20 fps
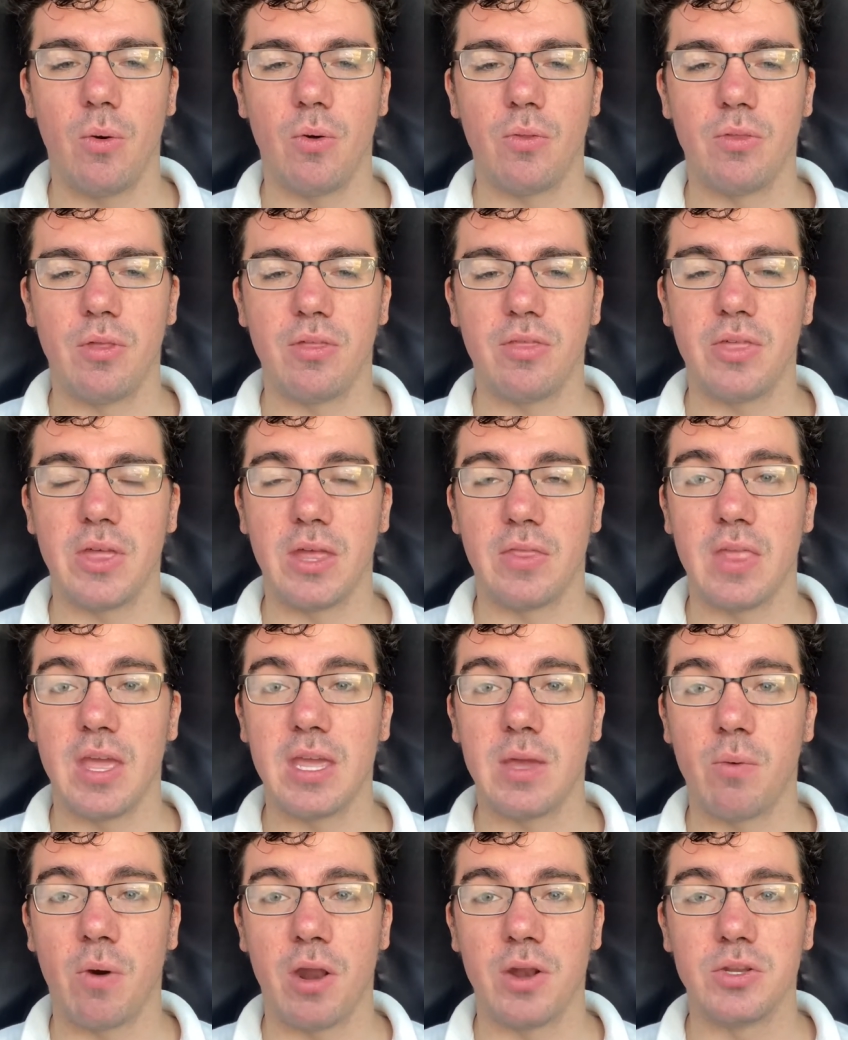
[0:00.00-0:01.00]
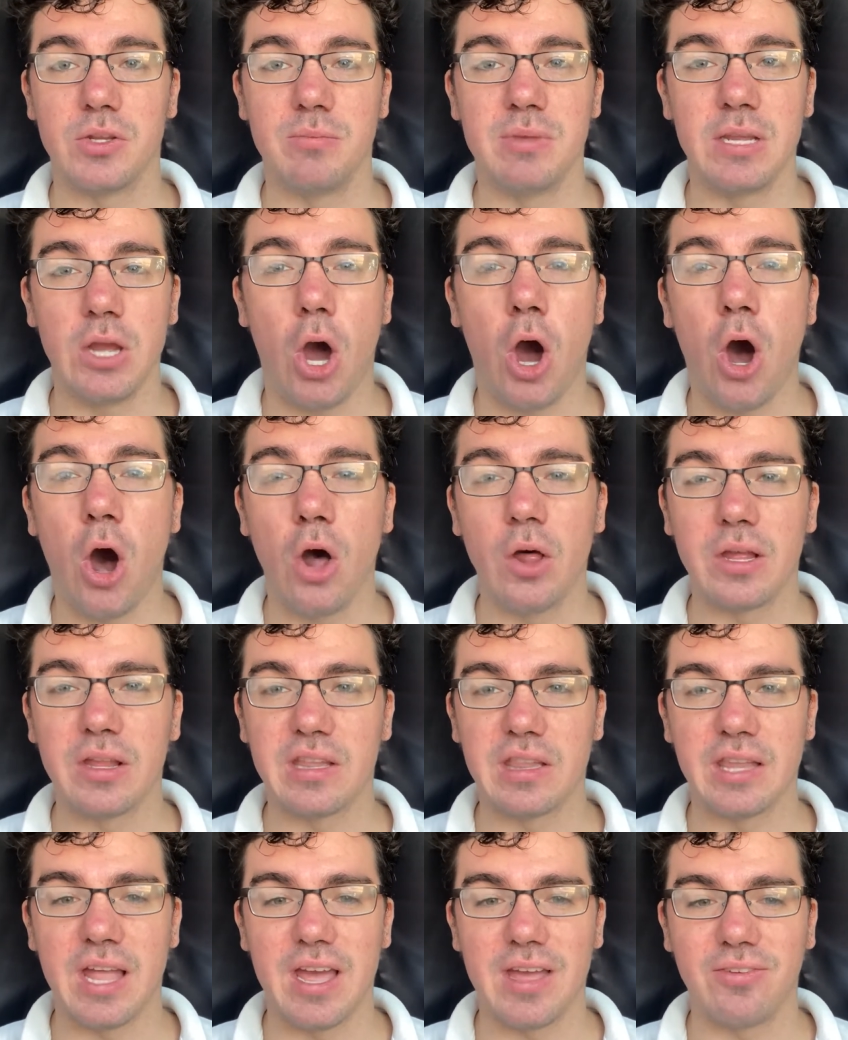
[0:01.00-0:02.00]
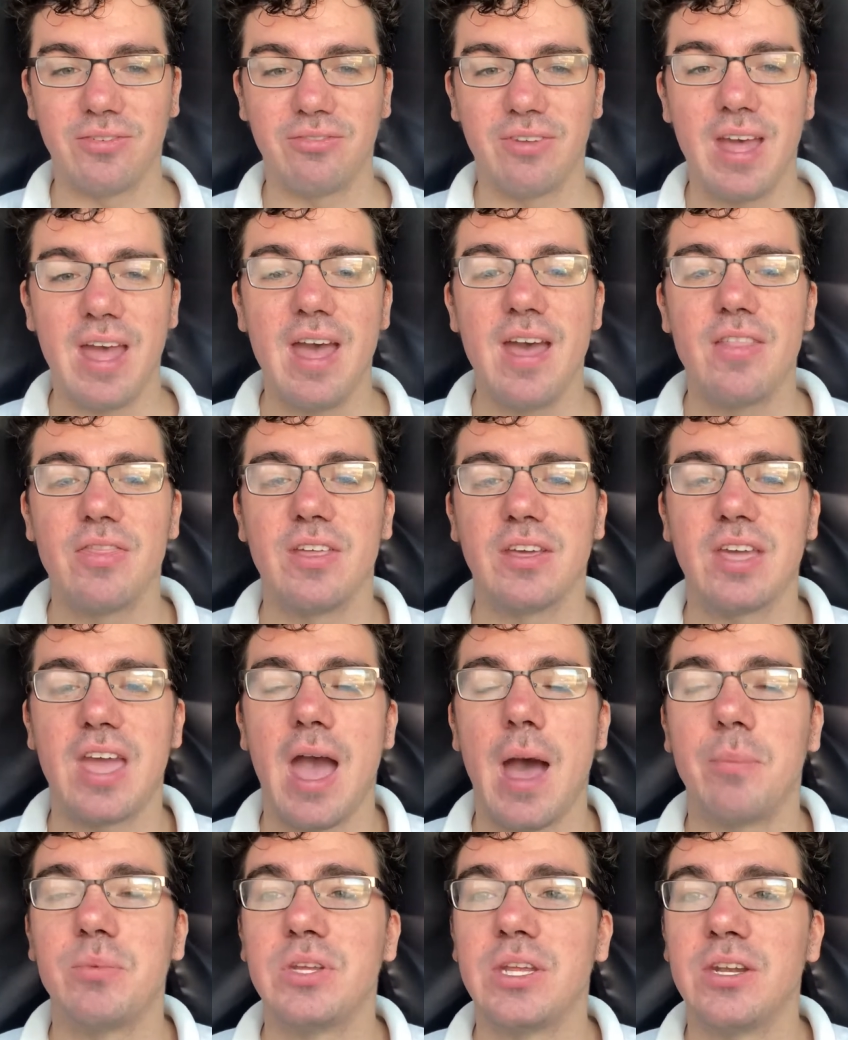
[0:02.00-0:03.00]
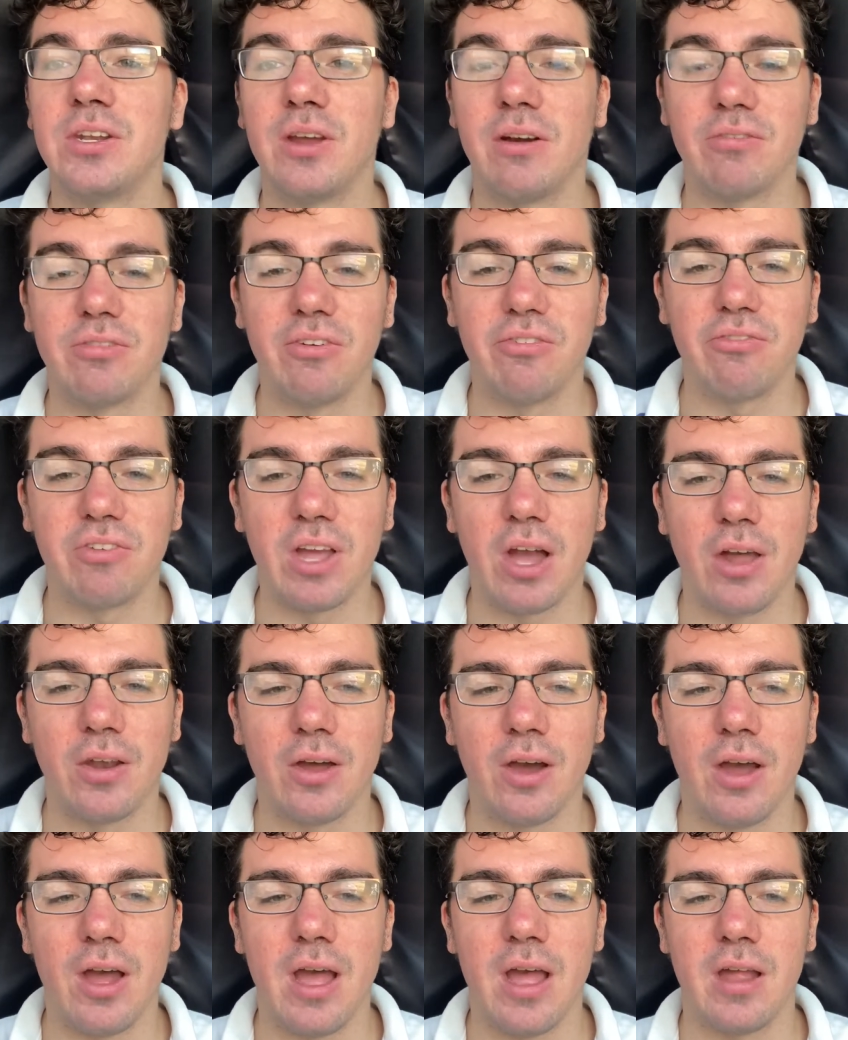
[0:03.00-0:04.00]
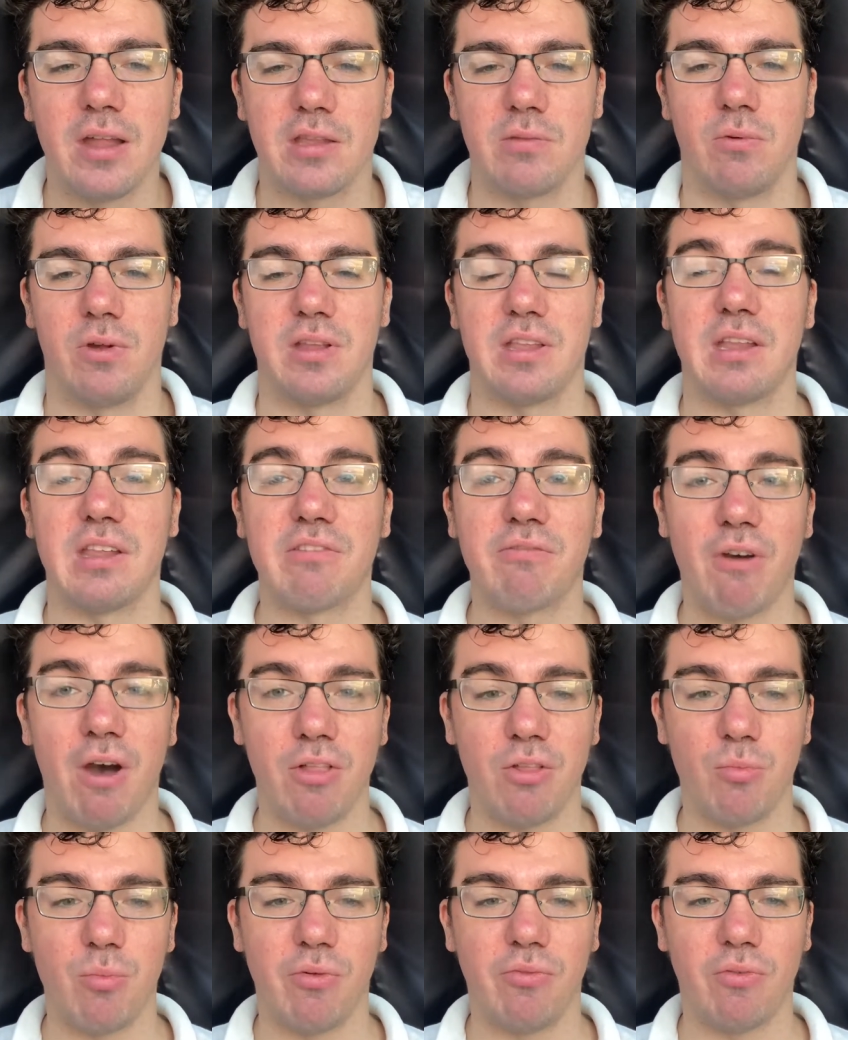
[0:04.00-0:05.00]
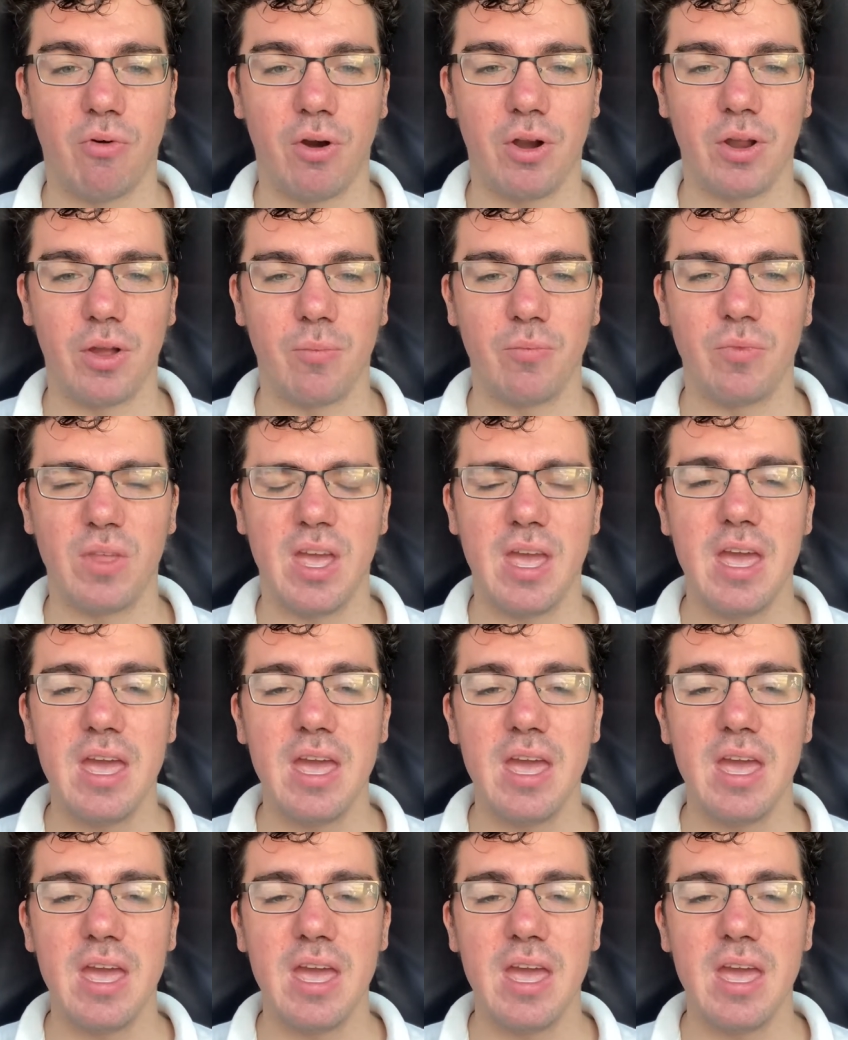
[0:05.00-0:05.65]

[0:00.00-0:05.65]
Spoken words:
the thing that he wanted to be all his life, the captain of the Fianna, as was his father before him.